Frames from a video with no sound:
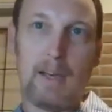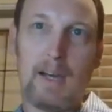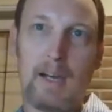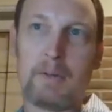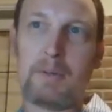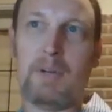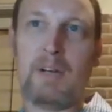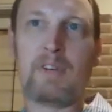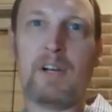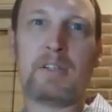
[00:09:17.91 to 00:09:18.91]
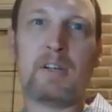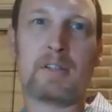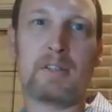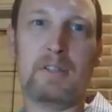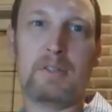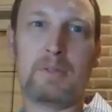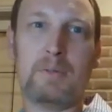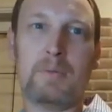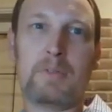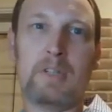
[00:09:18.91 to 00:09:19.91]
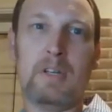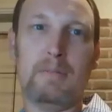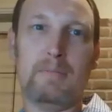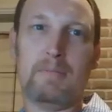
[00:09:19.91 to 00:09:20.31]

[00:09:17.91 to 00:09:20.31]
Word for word: Whenever I talk to the students that